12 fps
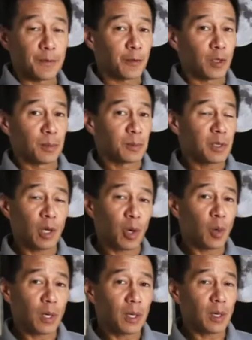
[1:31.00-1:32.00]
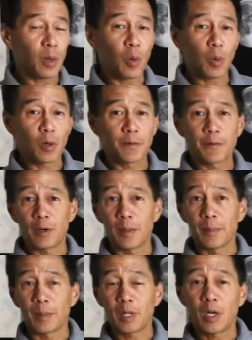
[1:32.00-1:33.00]
from Toa or
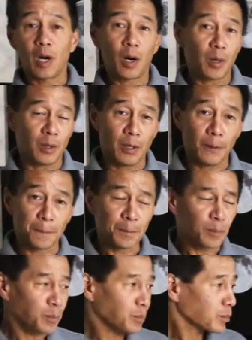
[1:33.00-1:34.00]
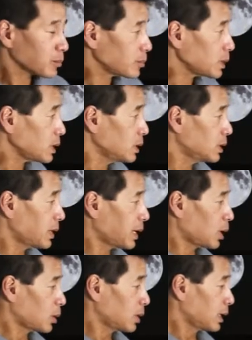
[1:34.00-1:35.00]
from Karton.
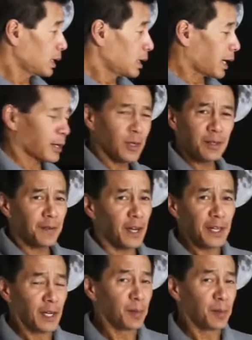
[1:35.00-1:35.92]
Now, I couldn't find any